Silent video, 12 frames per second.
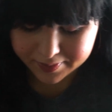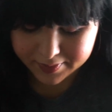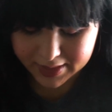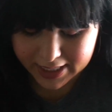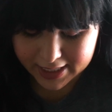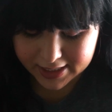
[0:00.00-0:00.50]

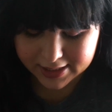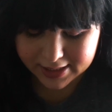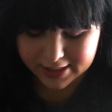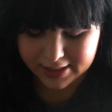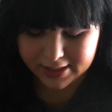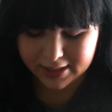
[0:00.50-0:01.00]

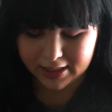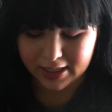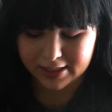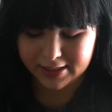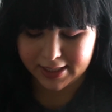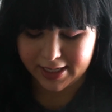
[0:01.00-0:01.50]
Next is the
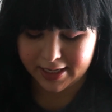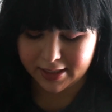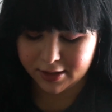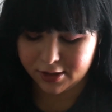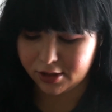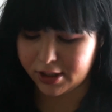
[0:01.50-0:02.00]

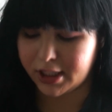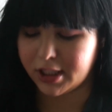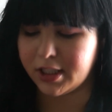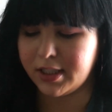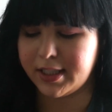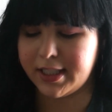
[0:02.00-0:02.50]
Glossier Stretch
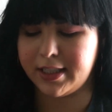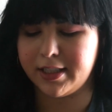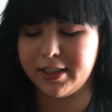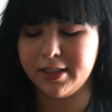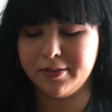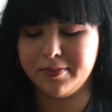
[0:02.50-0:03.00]

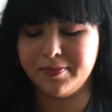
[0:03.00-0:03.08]
Concealer.